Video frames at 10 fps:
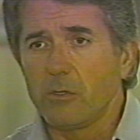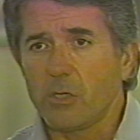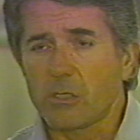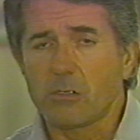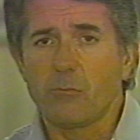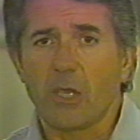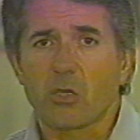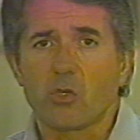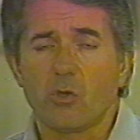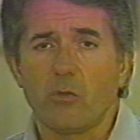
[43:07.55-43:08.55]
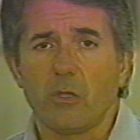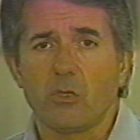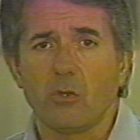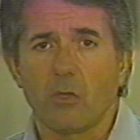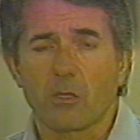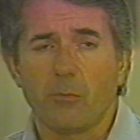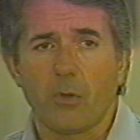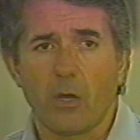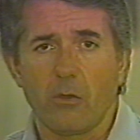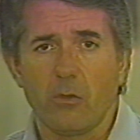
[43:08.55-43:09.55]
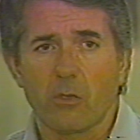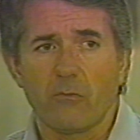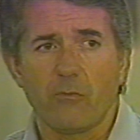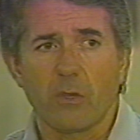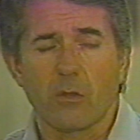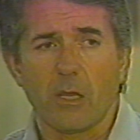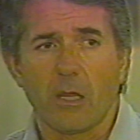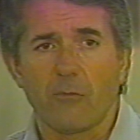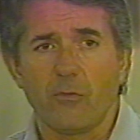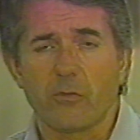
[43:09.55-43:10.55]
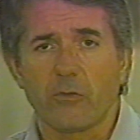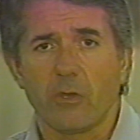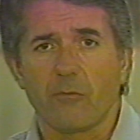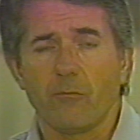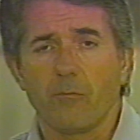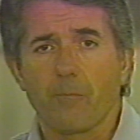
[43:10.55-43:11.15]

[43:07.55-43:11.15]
Just make sure that you look the part. You can figure that out for yourself.